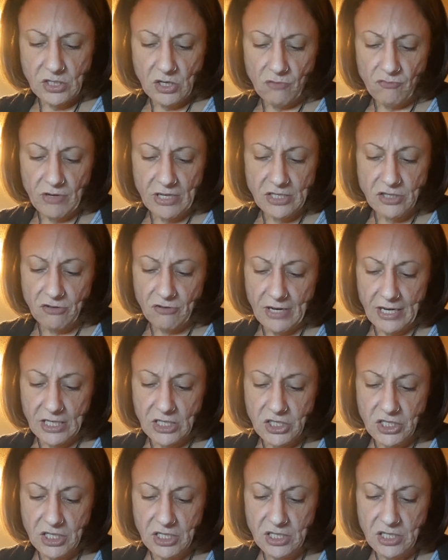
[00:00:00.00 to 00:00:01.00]

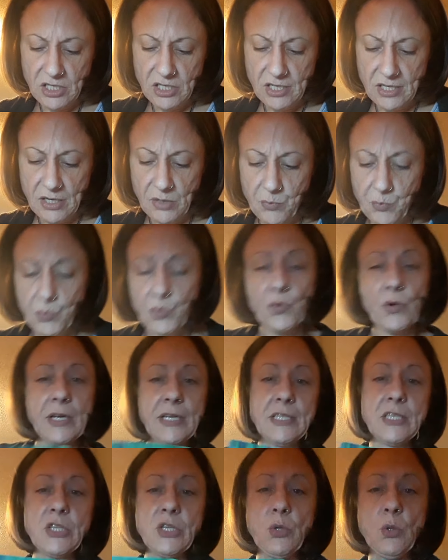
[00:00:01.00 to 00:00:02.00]
resurrection,
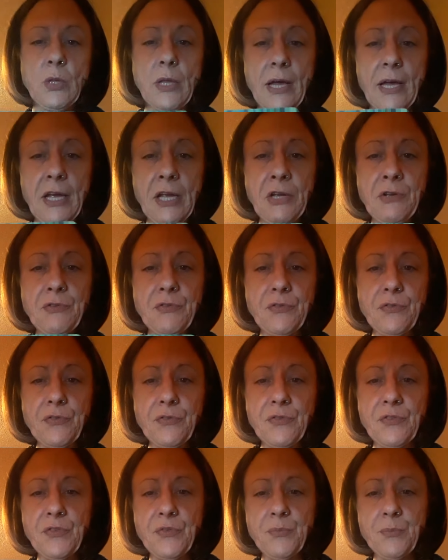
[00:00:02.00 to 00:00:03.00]
embrace new life.
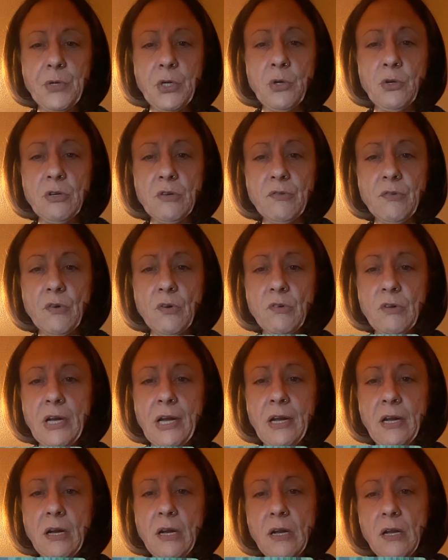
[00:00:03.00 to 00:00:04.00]
Beautiful,
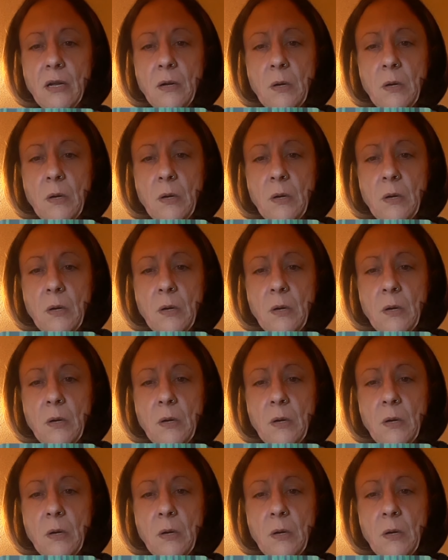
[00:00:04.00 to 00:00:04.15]
right?